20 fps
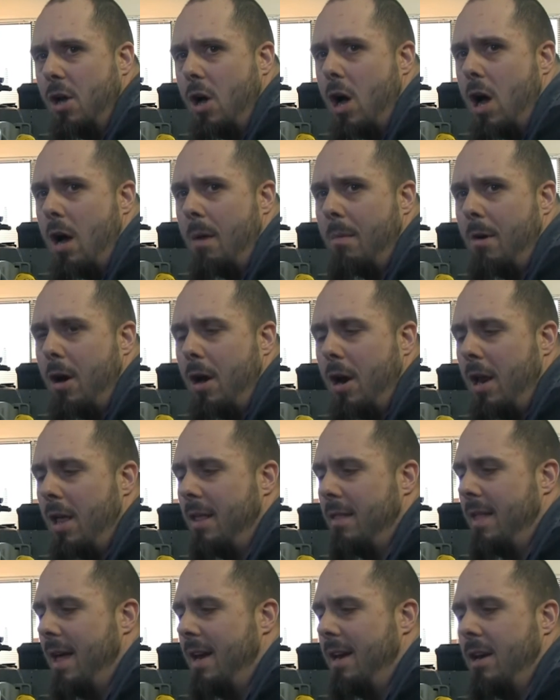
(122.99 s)
knob on
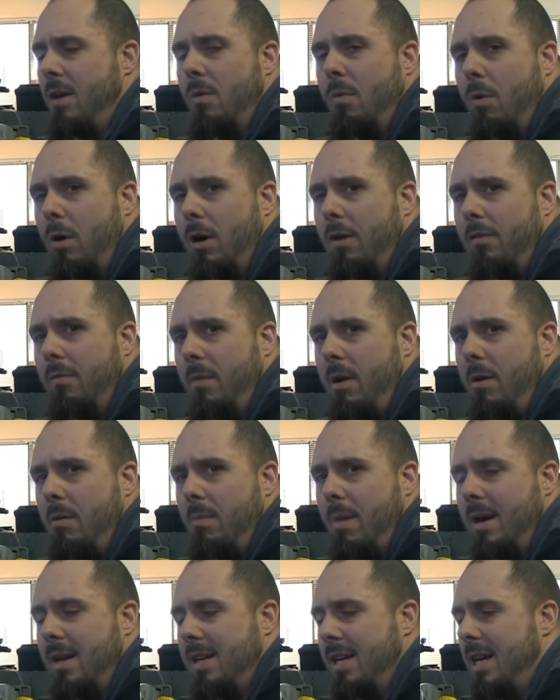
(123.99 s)
it that didn't work for me with
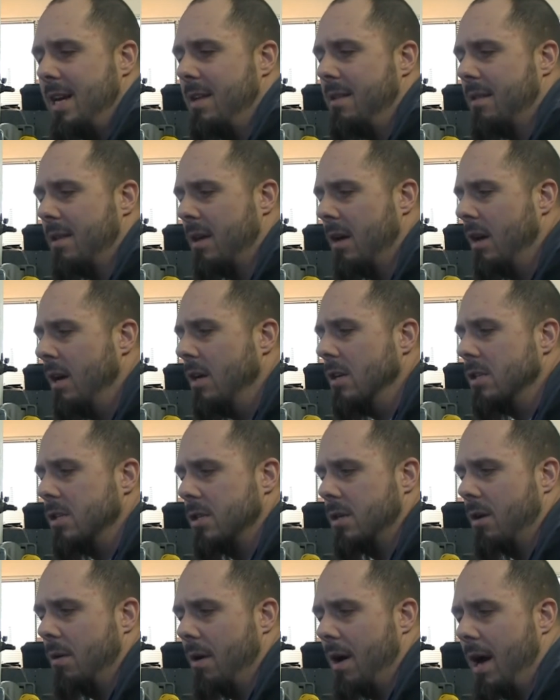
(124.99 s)
my teeth,
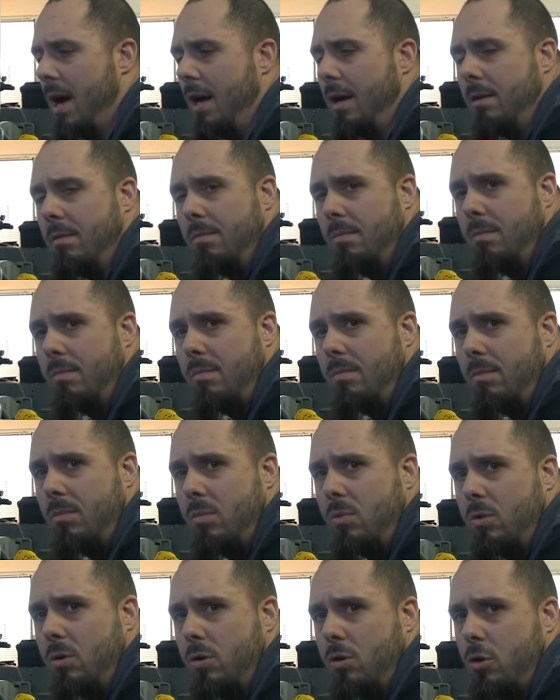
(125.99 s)
so I
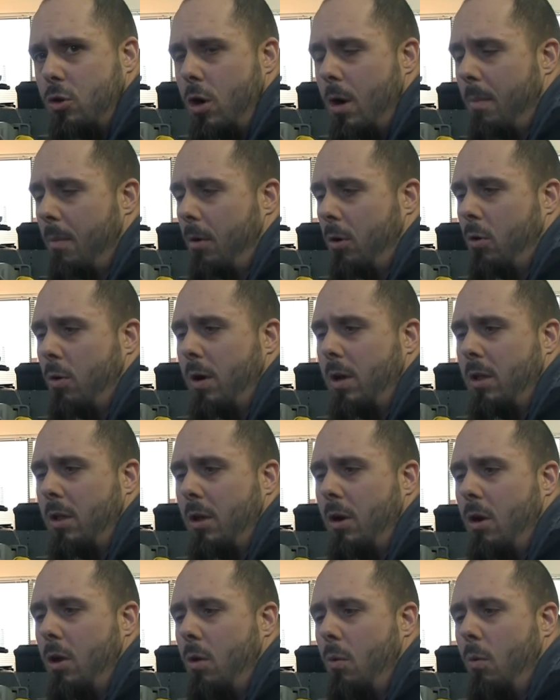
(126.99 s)
drew up a quick
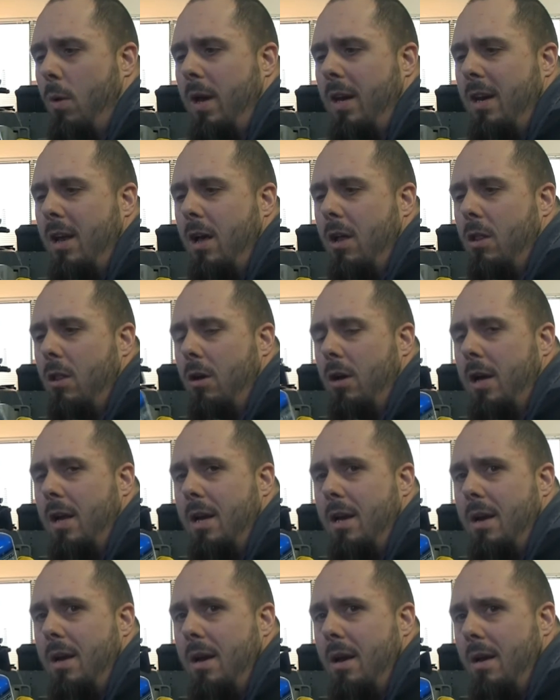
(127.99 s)
little wingnut
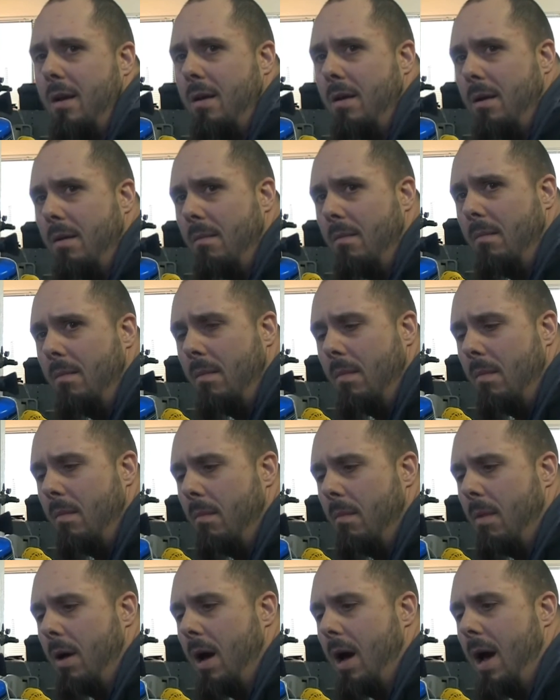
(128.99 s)
looking
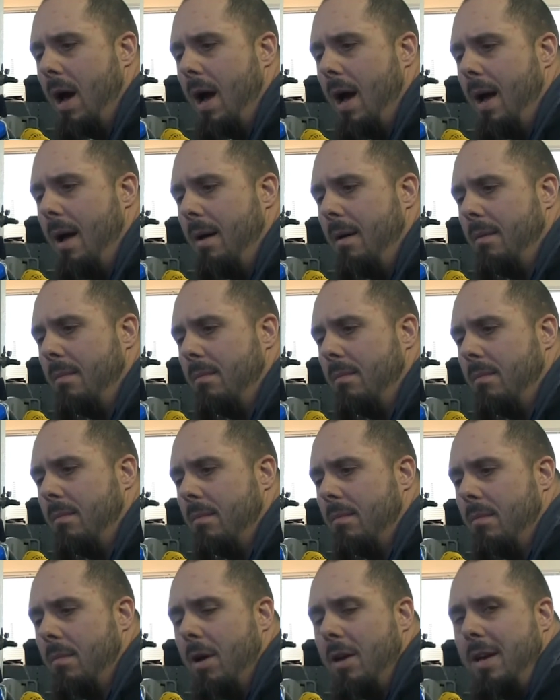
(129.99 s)
uh,
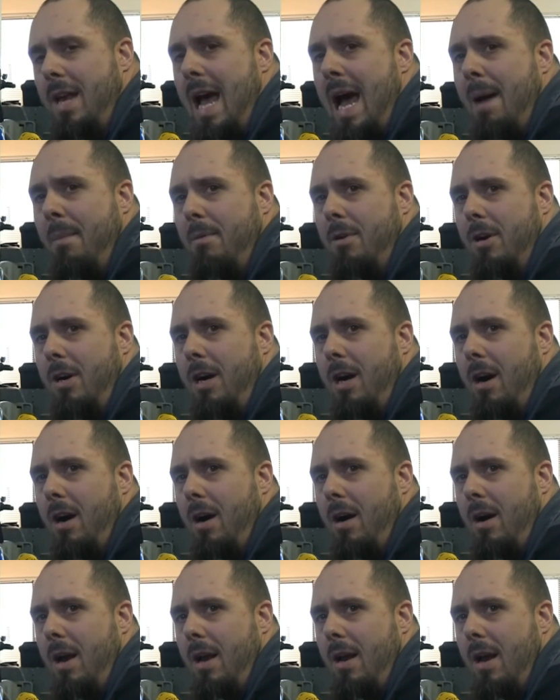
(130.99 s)
adapter
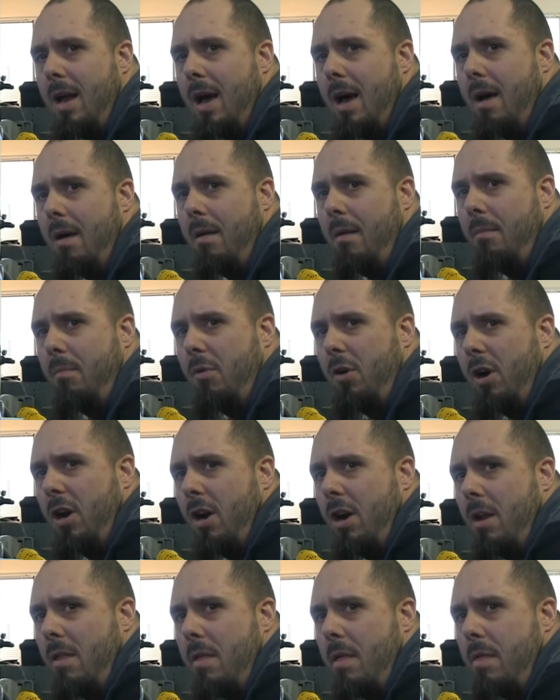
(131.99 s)
here and uh,
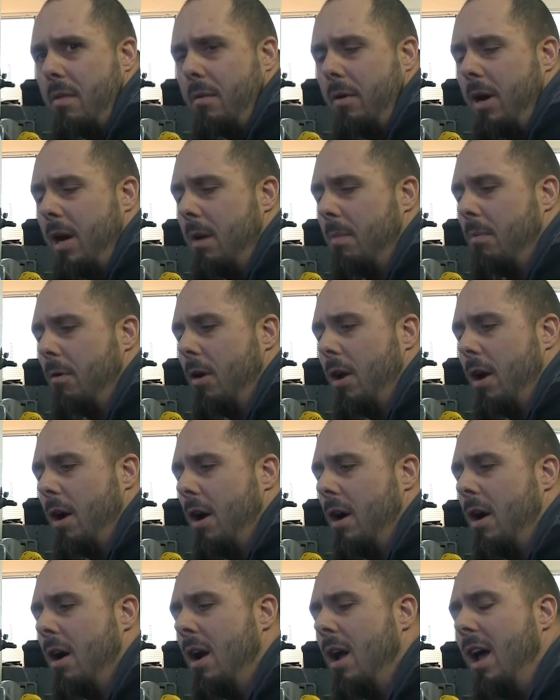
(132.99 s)
printed on the 3D
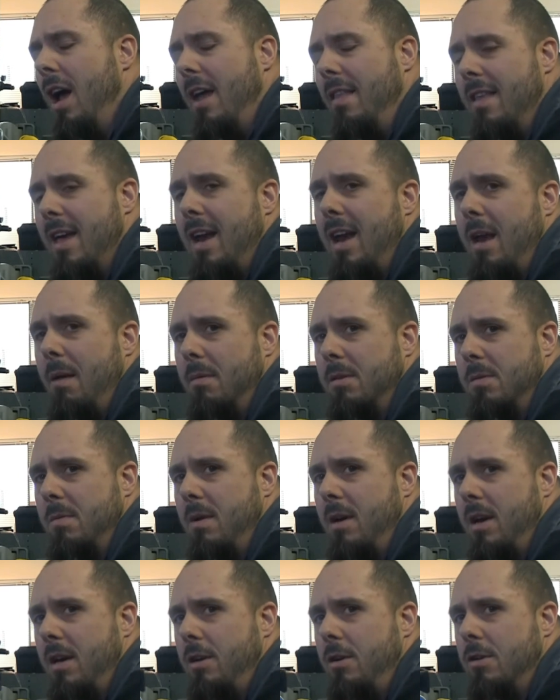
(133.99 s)
printer. And that enables
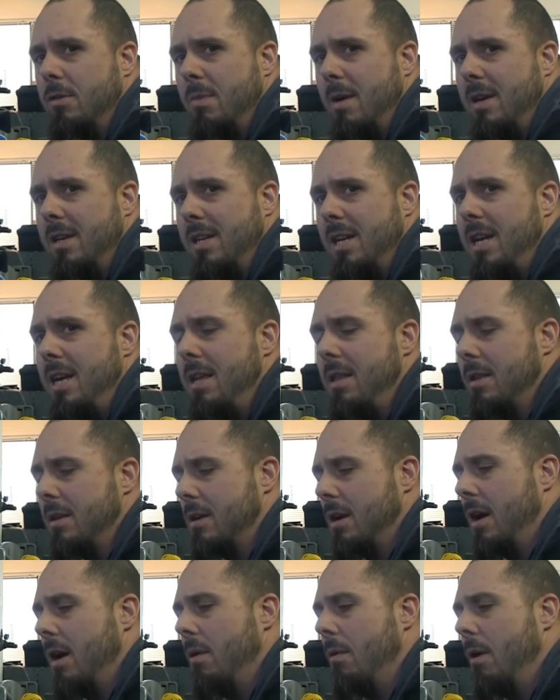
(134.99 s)
me to use my teeth
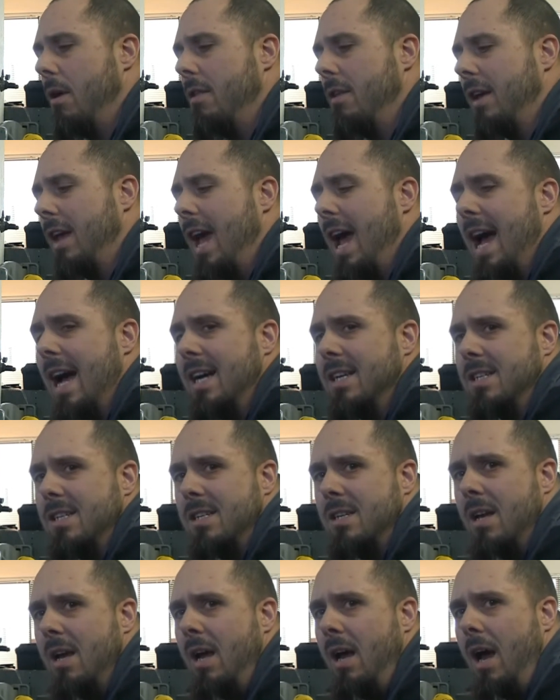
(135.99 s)
to run the
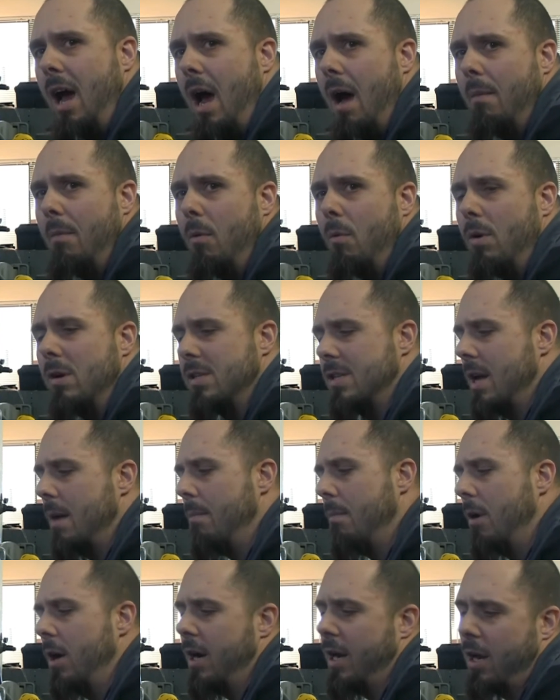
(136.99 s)
gas. Um, and once I
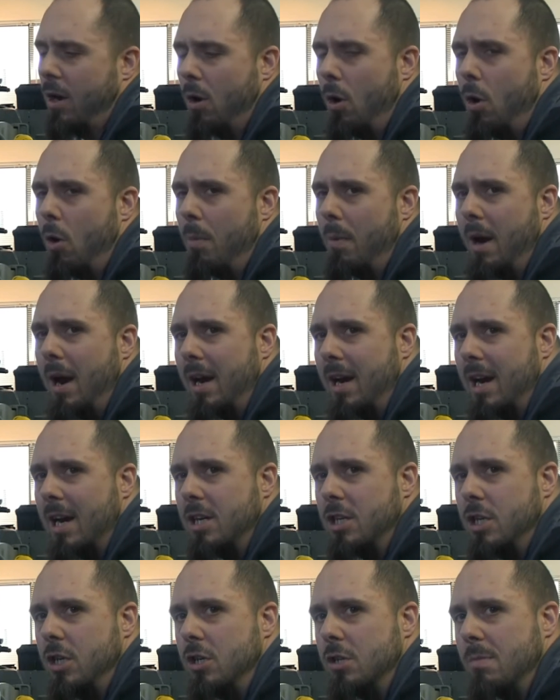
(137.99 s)
break it open, I can
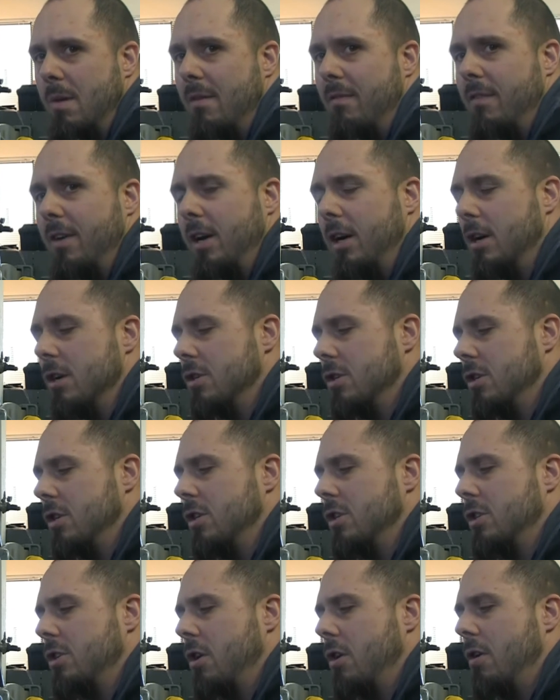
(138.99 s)
actually use my fingers to
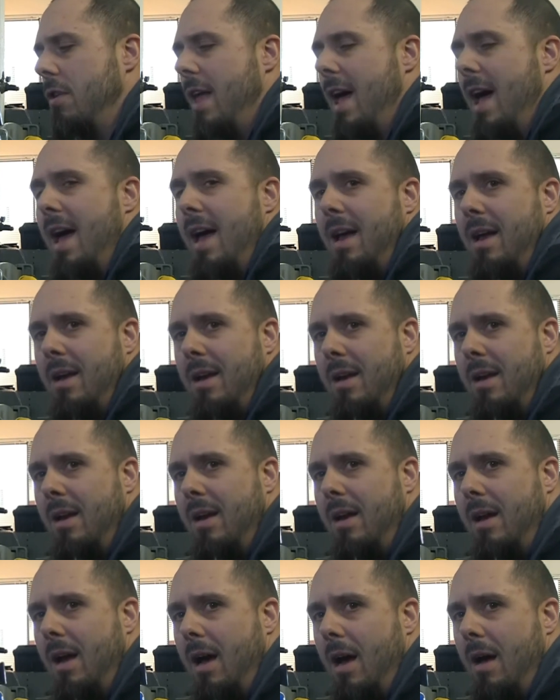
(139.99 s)
just turn that
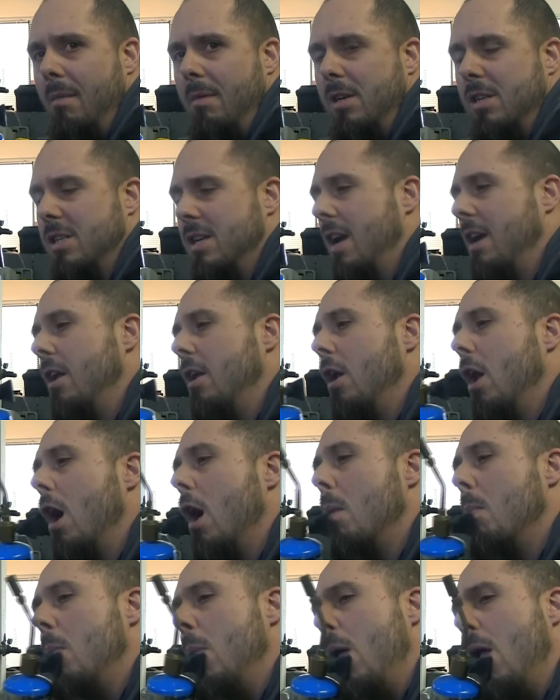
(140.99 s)
um, extended
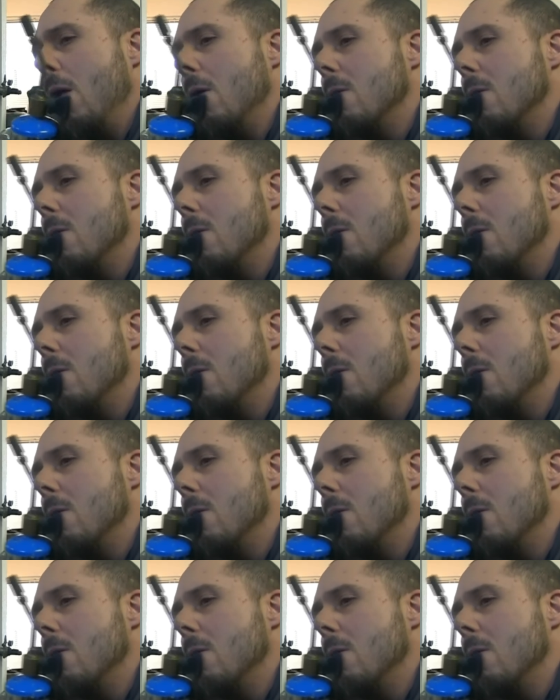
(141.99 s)
knob.